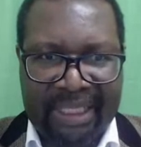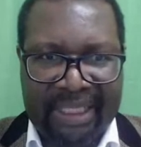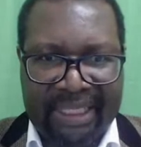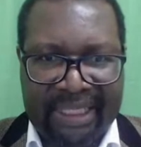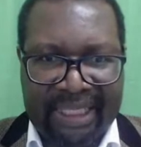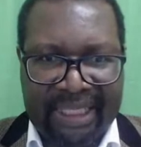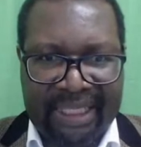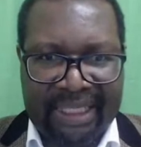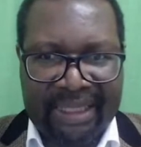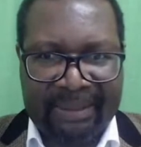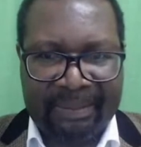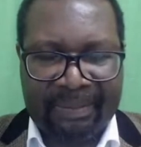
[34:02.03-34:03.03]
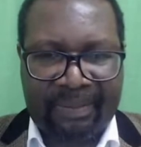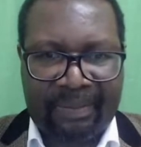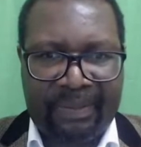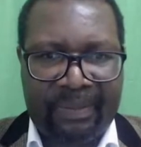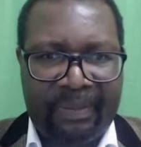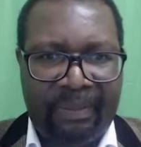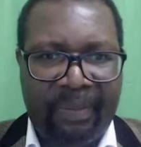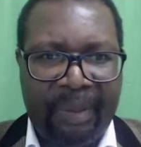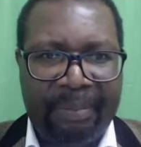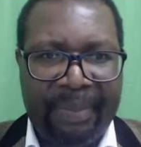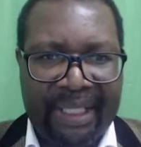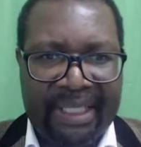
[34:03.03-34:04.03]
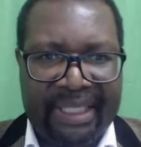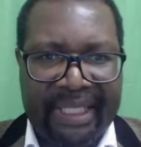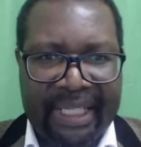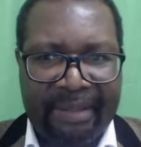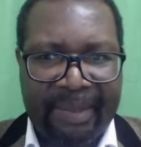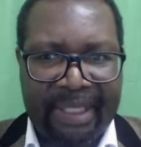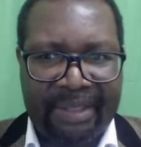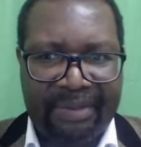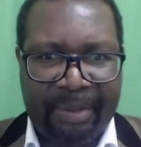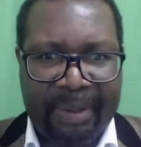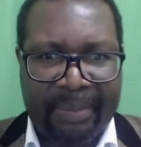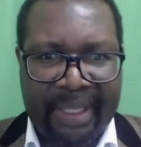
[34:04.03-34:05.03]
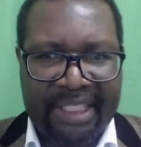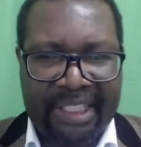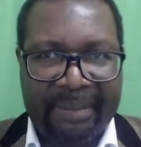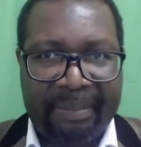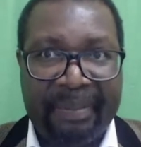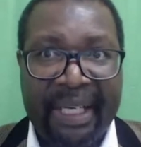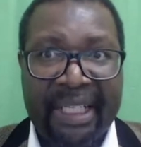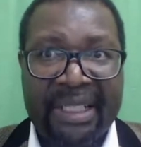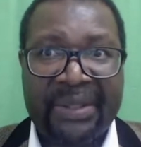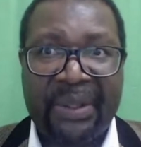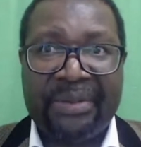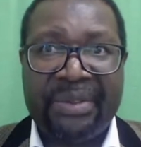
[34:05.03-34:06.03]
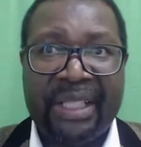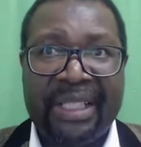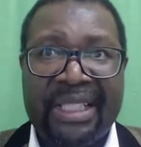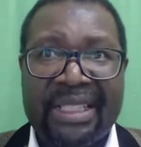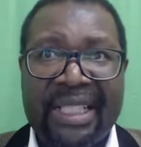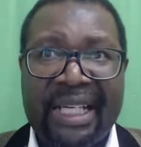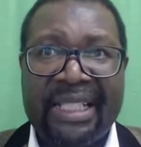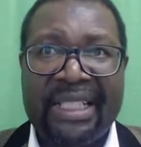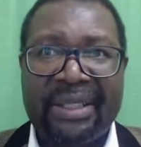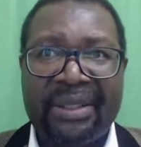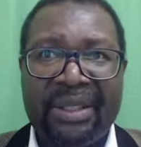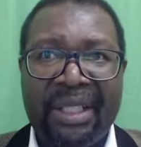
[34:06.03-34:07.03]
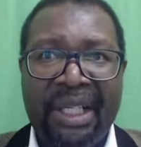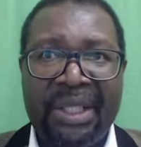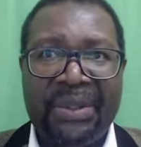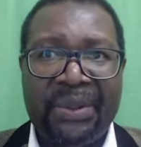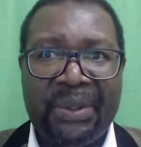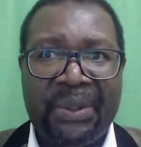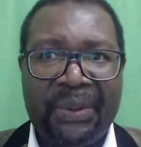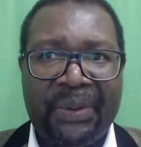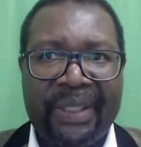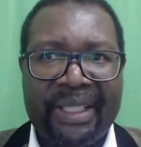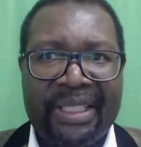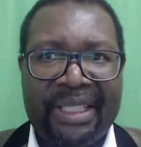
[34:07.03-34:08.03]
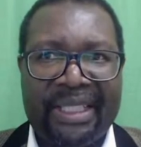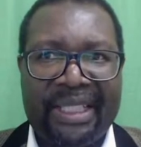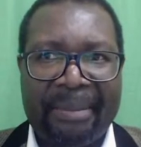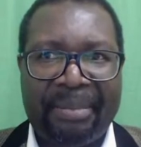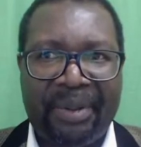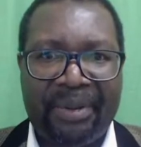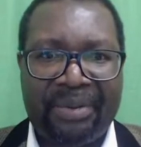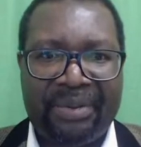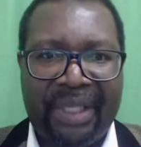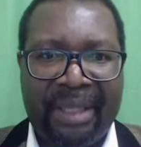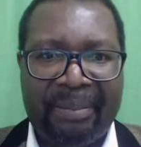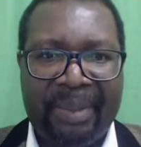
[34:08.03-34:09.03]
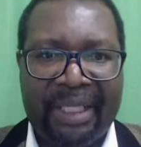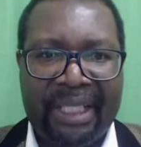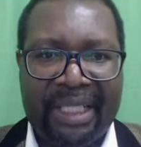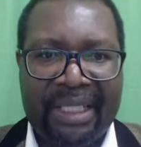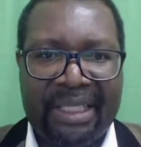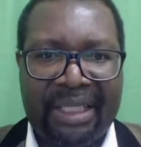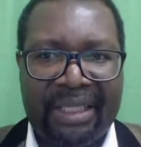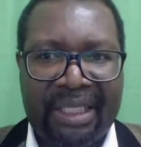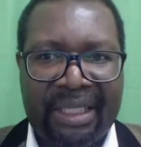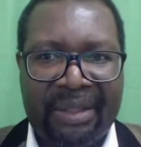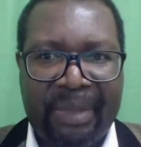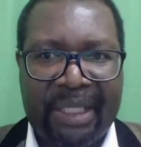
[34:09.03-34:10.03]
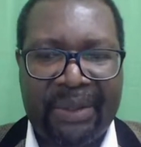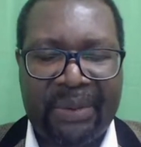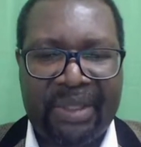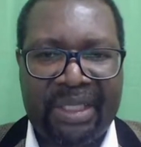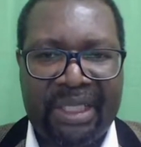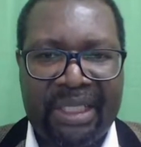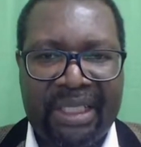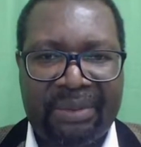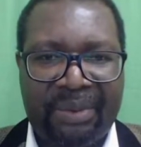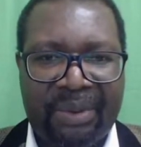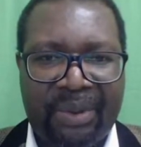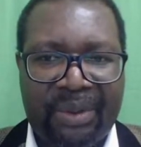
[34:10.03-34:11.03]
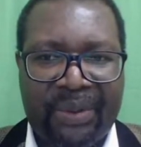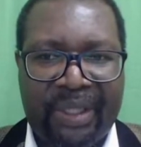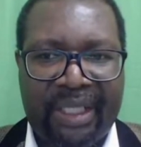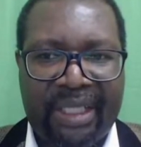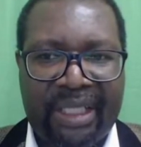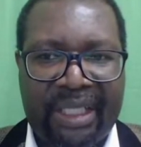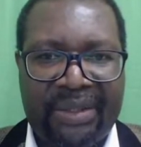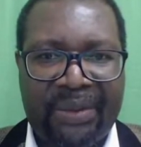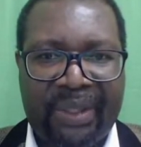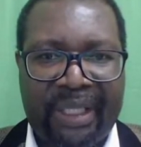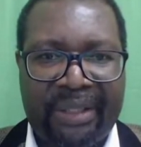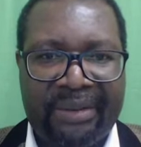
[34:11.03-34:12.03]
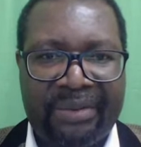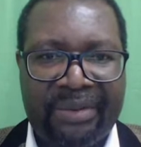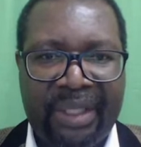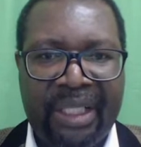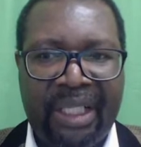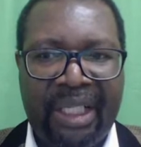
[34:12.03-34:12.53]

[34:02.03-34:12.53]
really generate bank statements from a mainstream bank. So if you're deciding to do this type of application, then you might consider for those 20 days to have